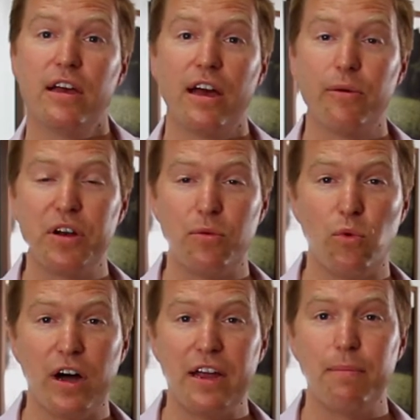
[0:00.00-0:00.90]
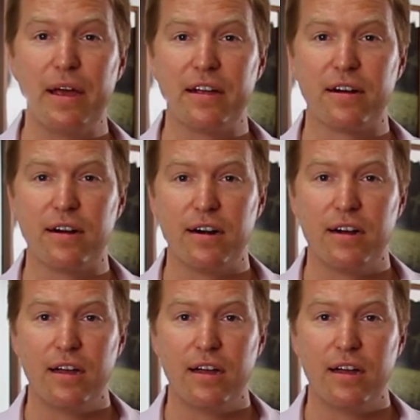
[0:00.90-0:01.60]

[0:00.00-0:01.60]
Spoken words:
And when a winemaker